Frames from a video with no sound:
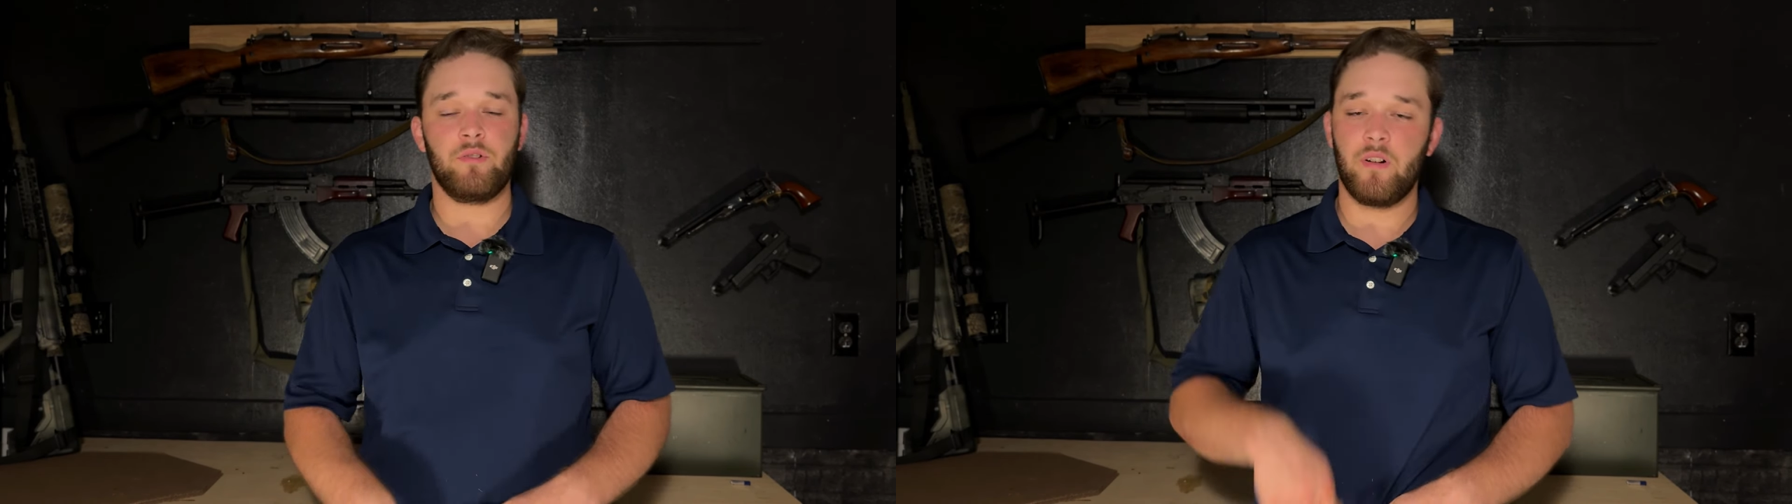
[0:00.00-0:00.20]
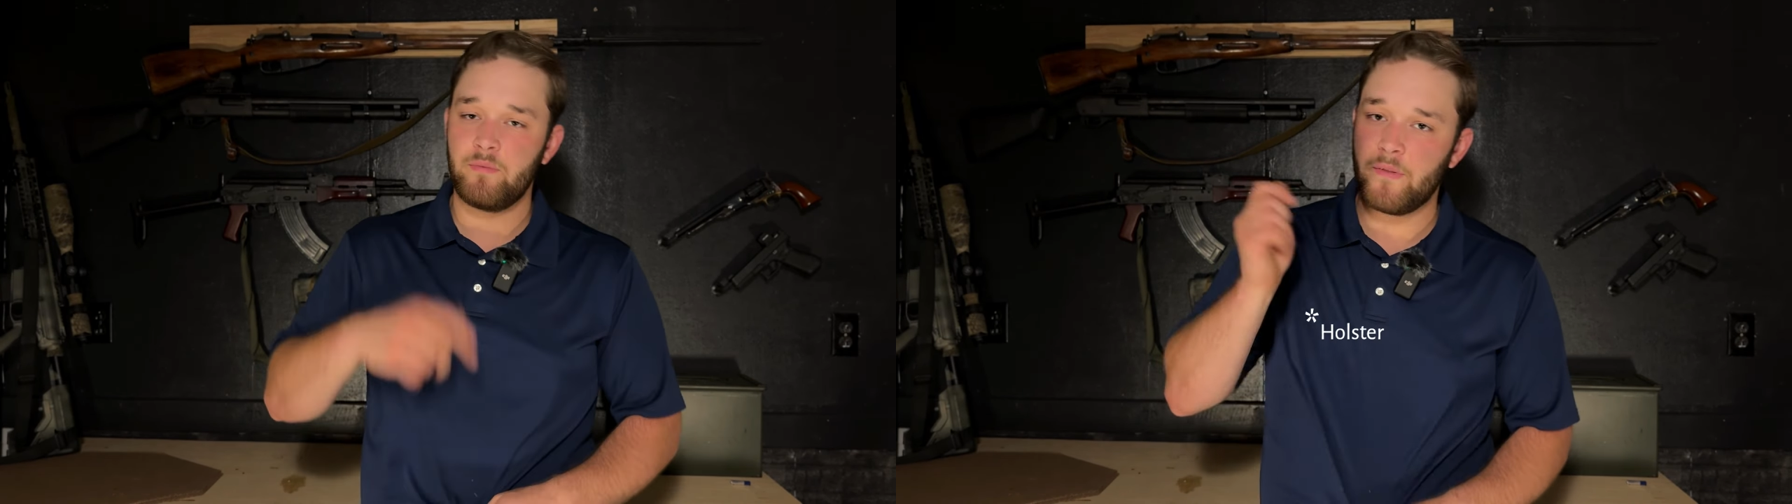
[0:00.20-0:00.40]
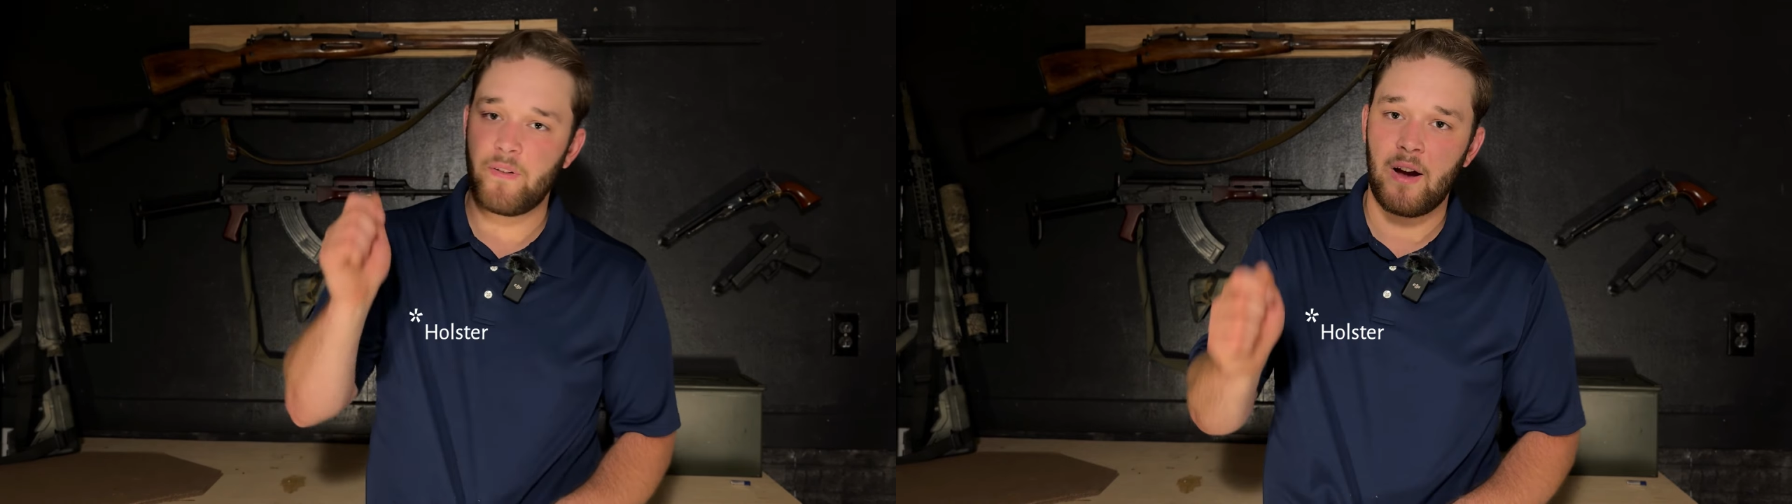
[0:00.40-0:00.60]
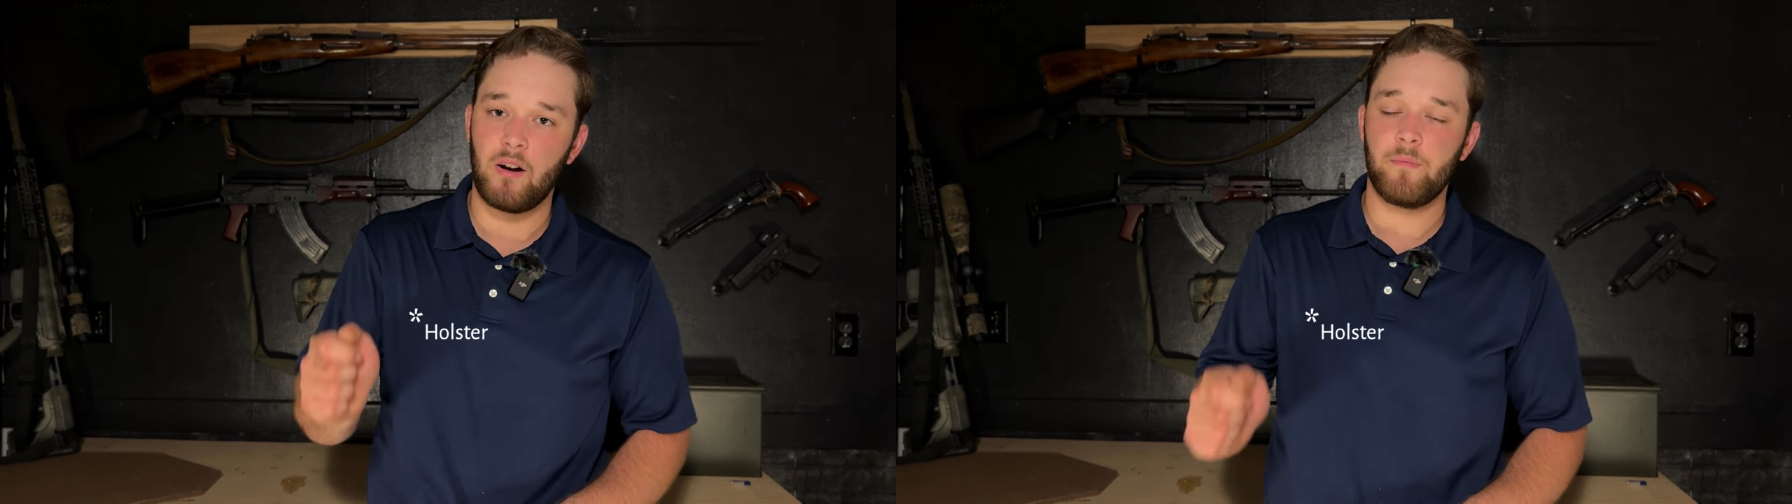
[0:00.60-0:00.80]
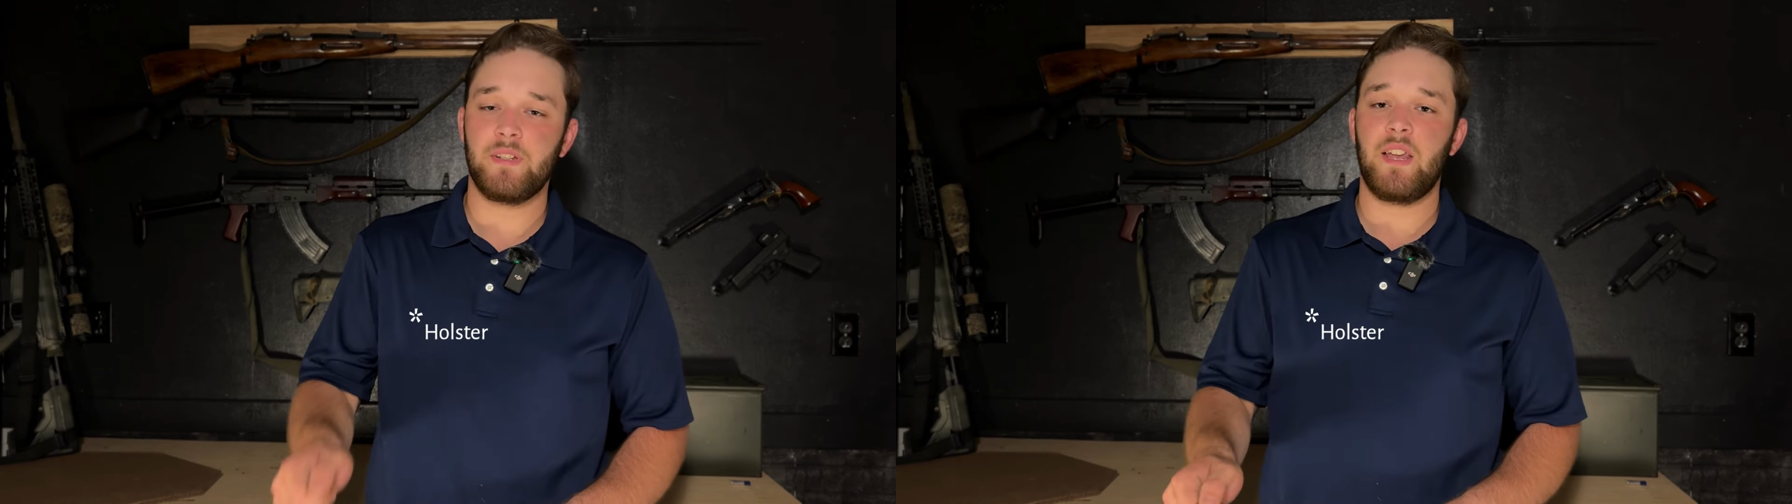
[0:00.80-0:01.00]
Draw it from a
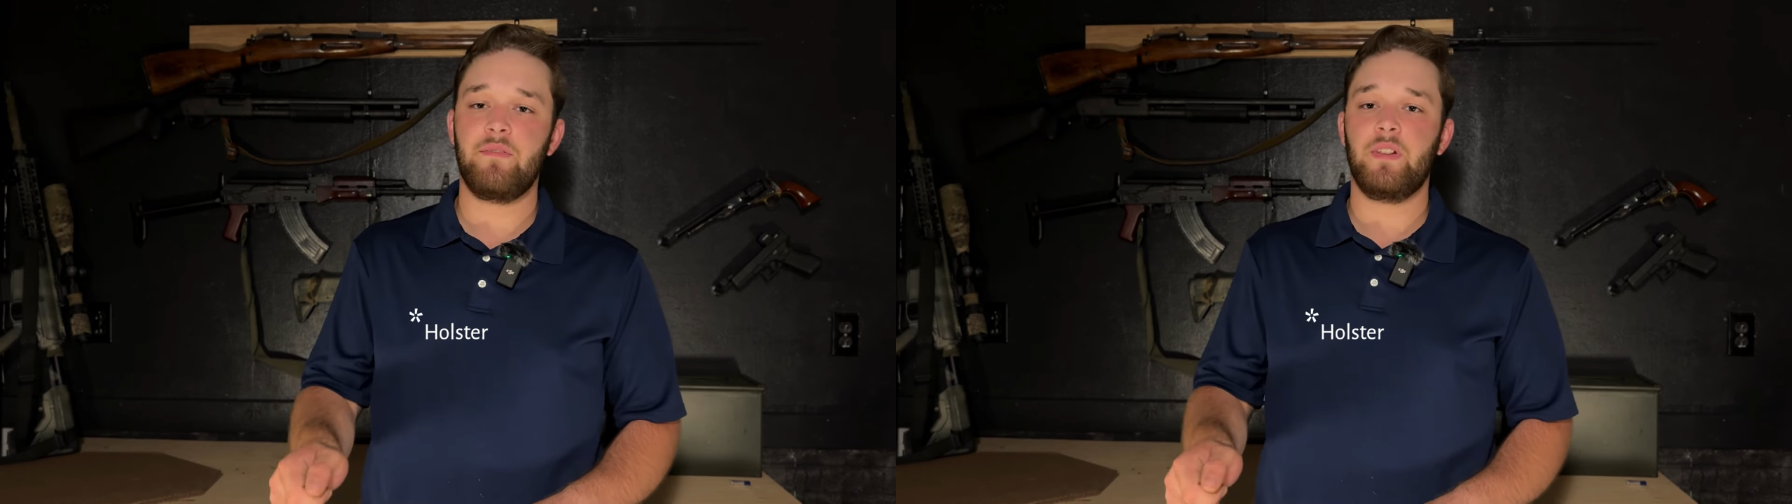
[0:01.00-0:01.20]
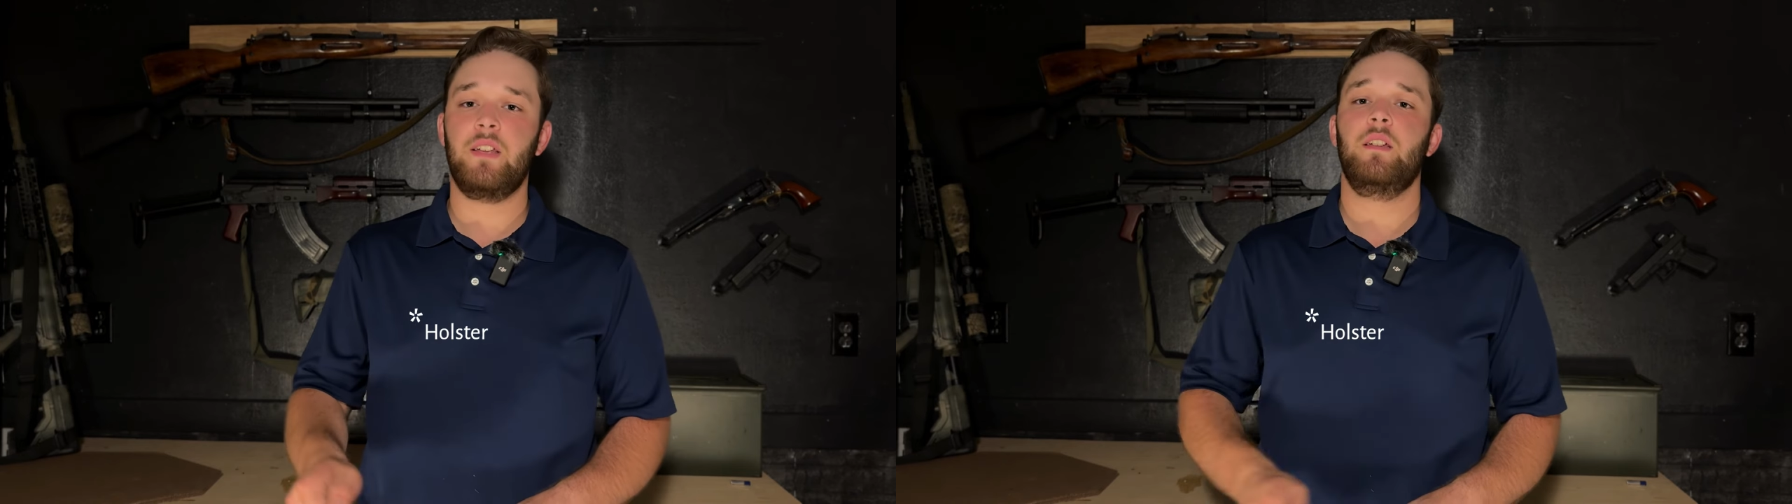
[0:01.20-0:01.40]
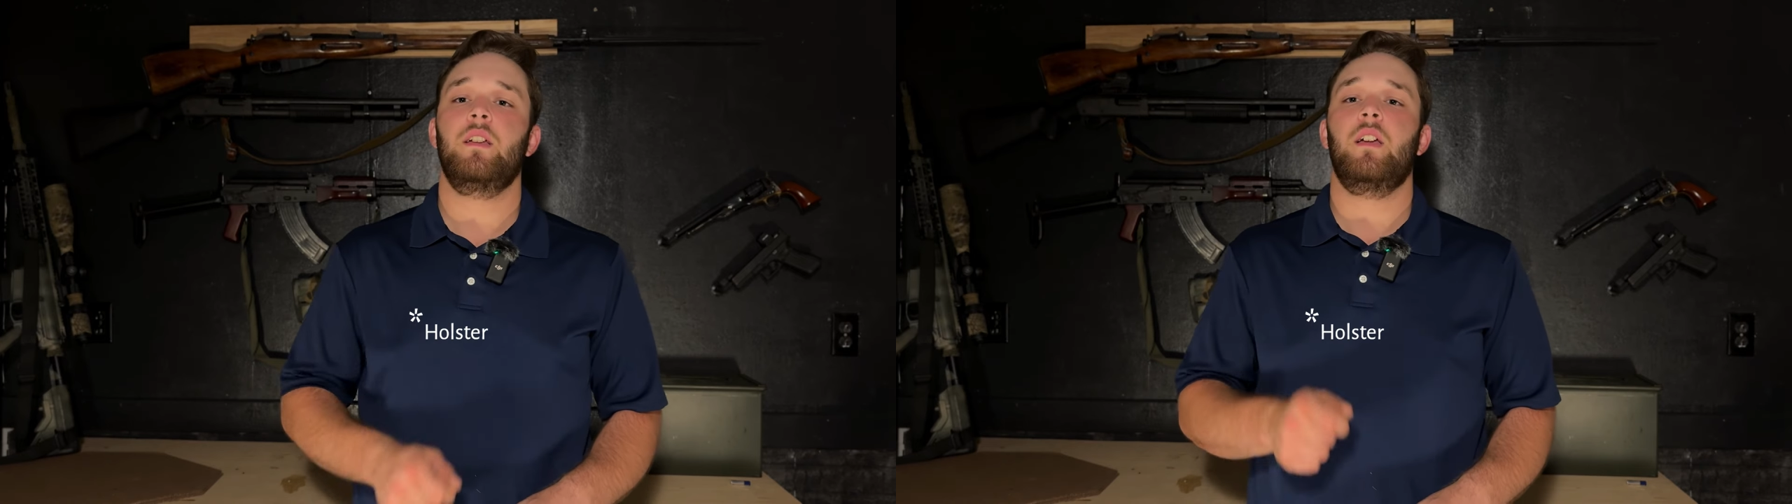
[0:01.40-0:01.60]
firearm safely.